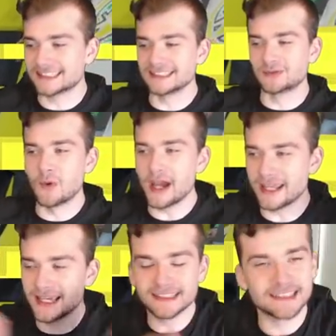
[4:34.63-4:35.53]
because
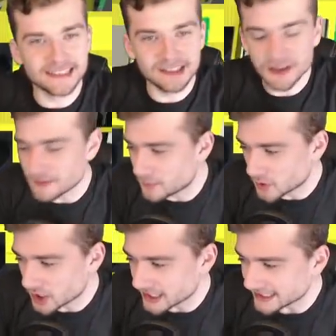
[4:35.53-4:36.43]
White gets us on the
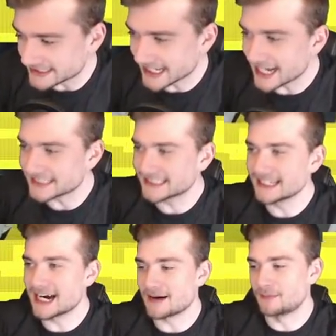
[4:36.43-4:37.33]
board and he ties
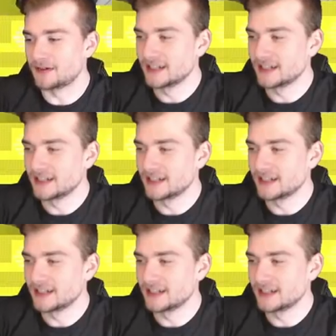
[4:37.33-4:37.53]
it up.